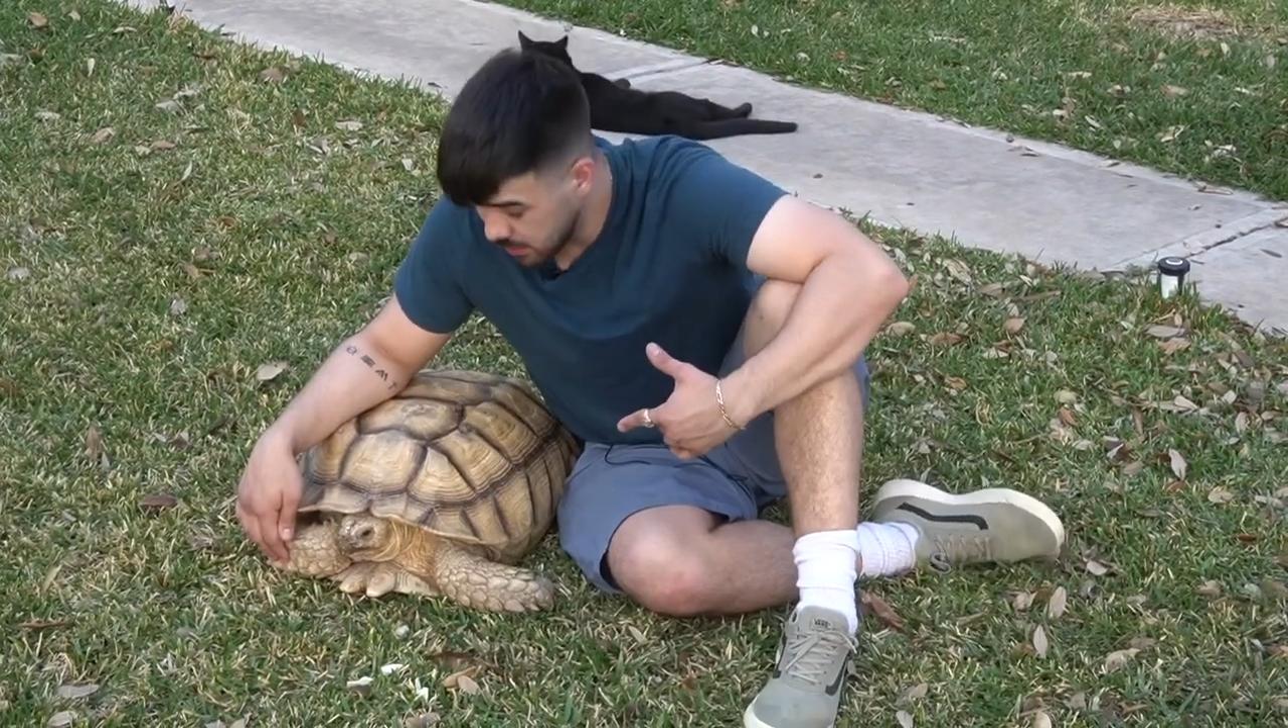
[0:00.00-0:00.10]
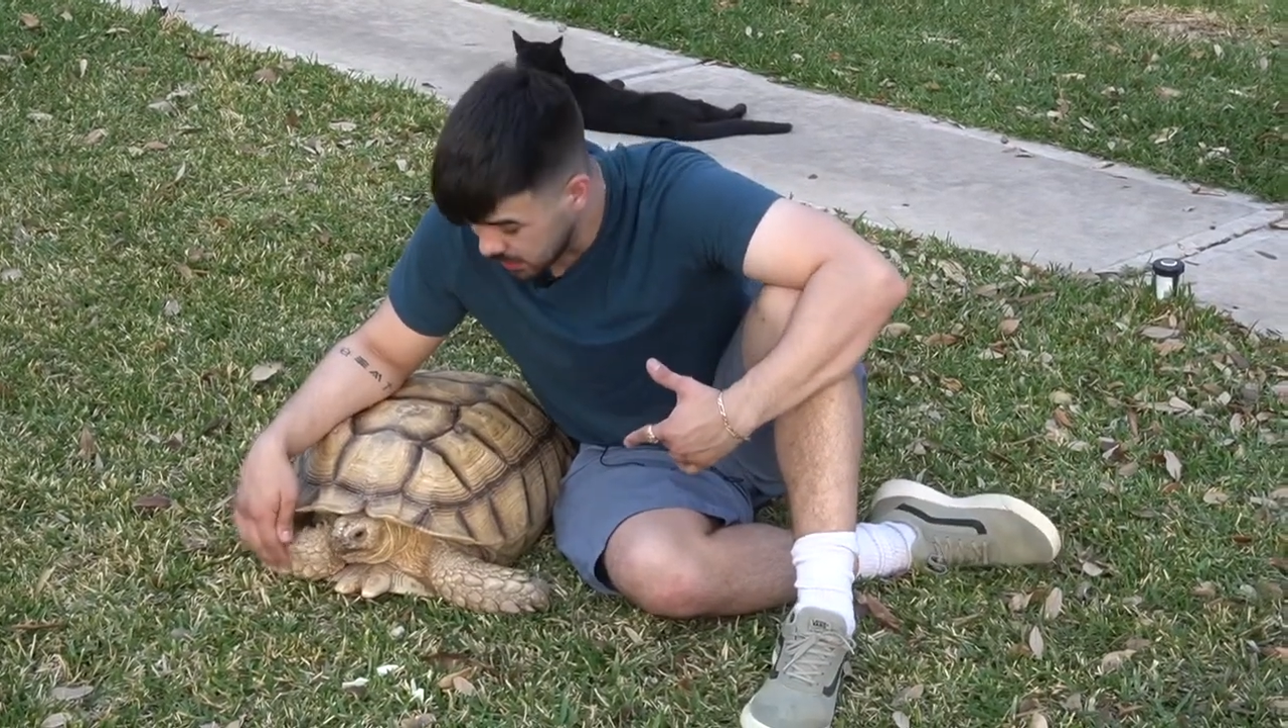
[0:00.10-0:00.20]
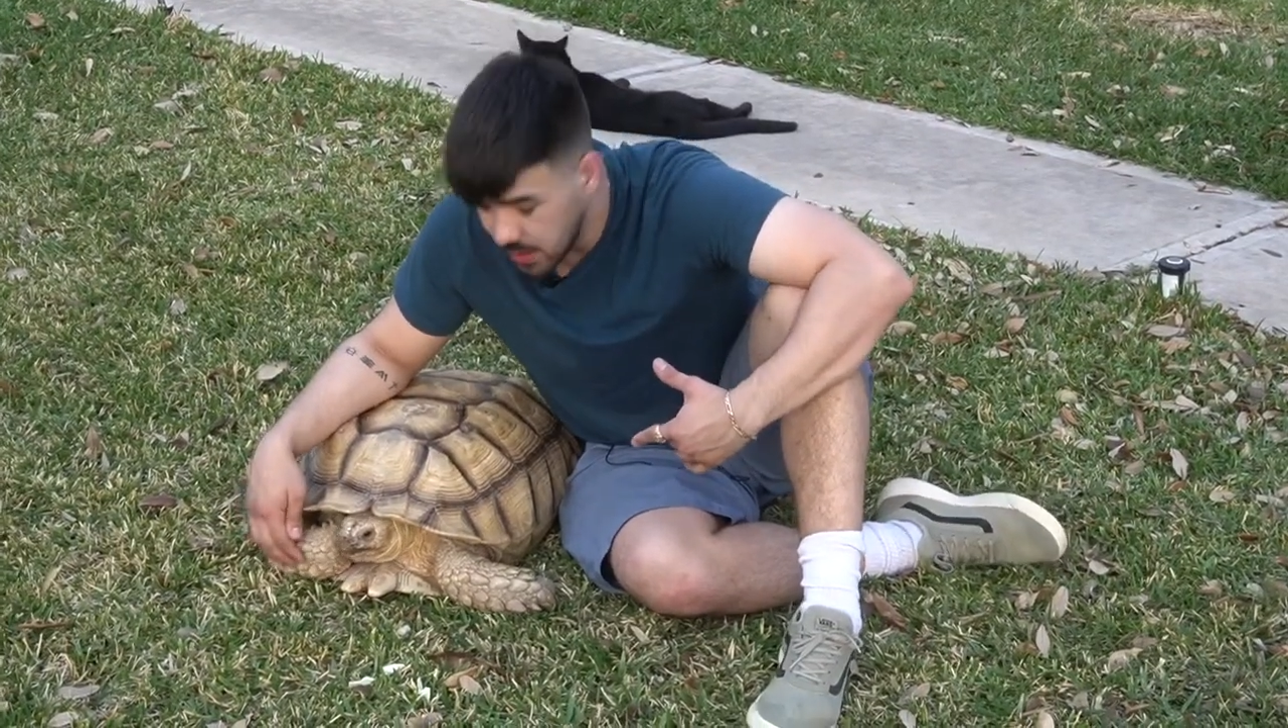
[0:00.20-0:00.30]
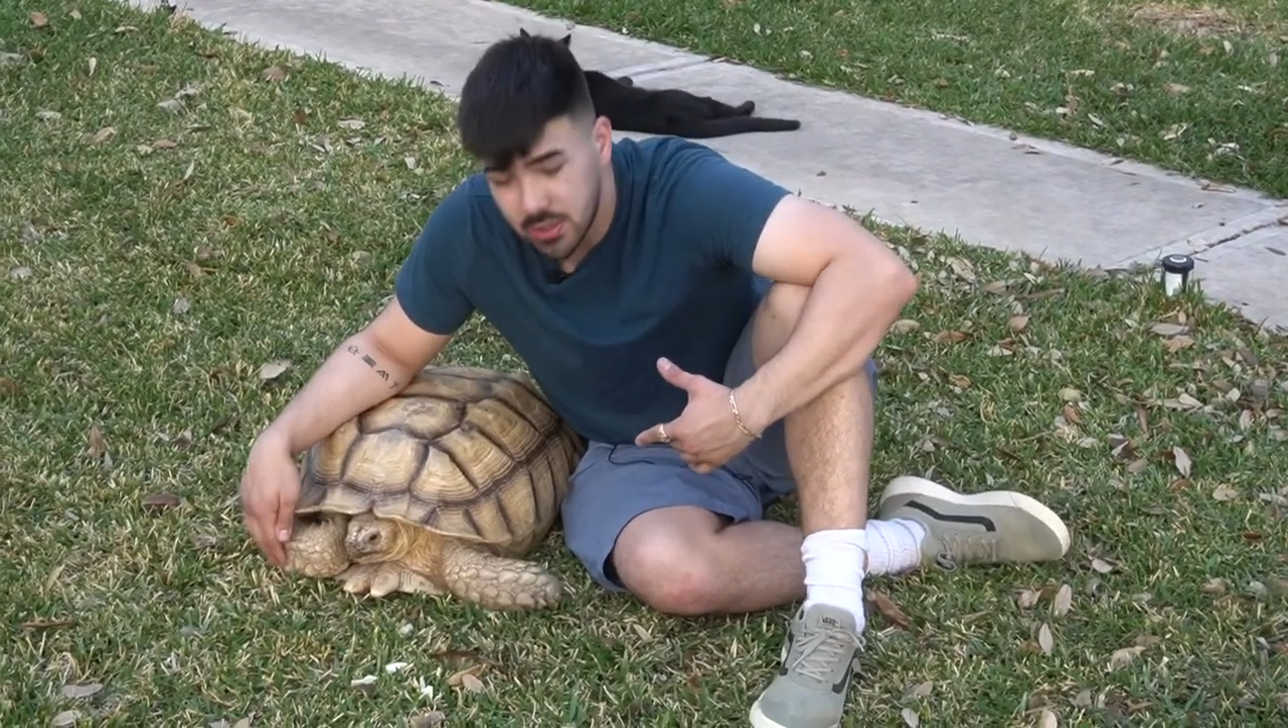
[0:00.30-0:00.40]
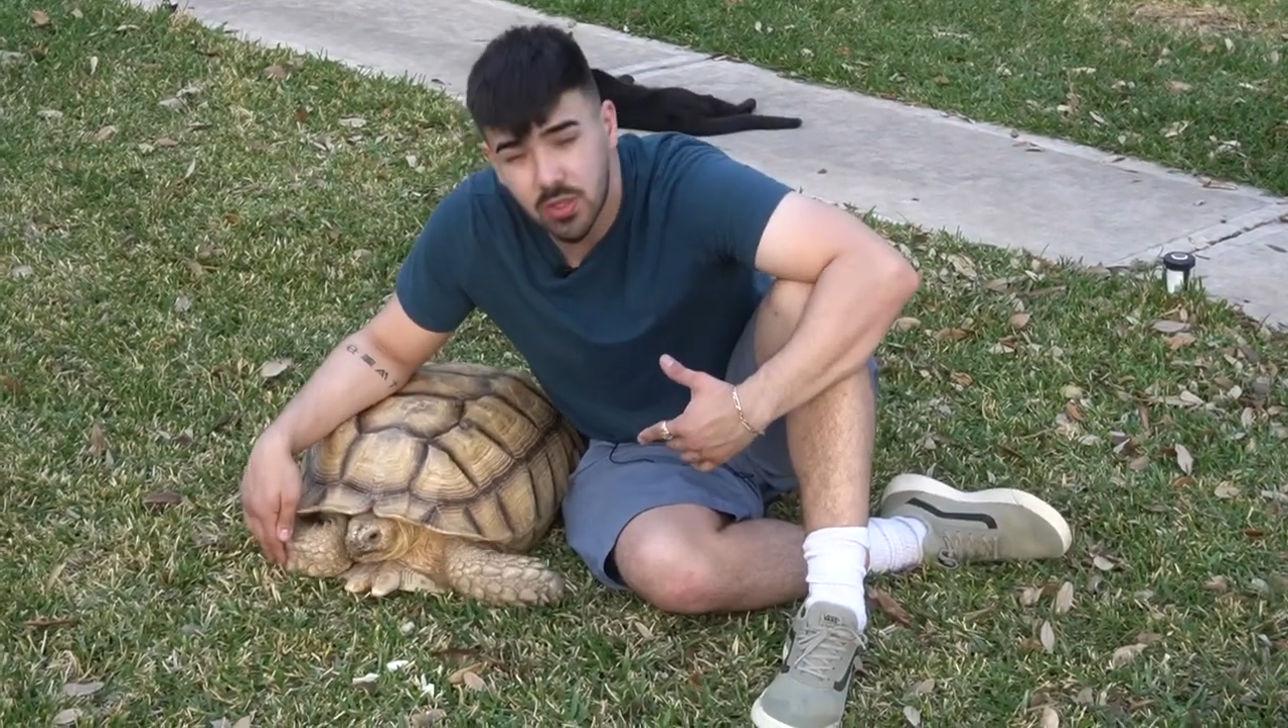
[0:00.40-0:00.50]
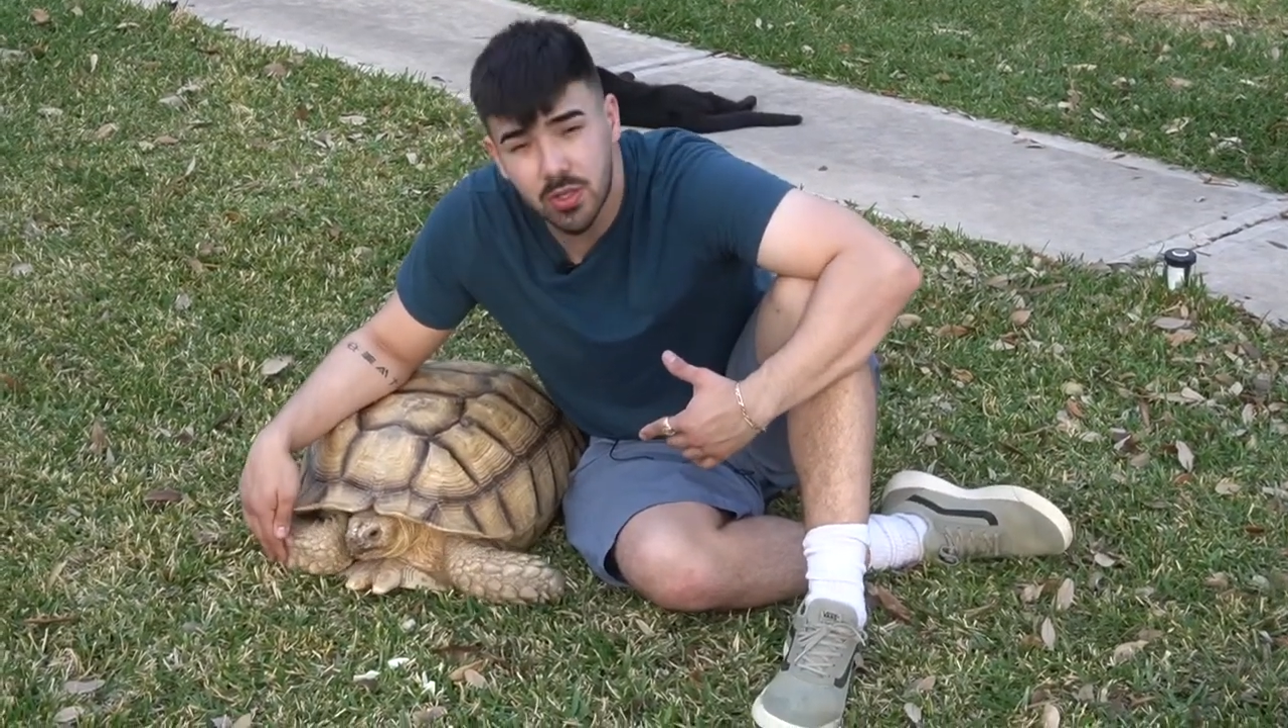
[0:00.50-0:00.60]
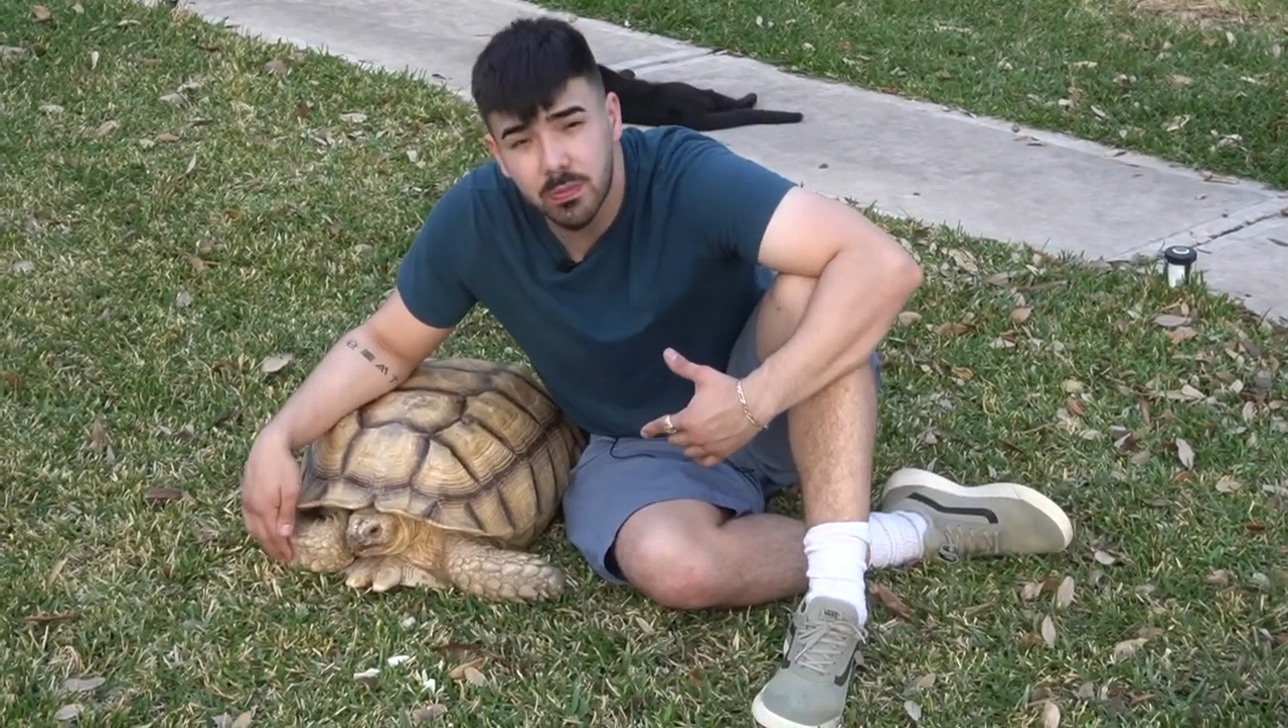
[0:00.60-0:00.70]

he's also a little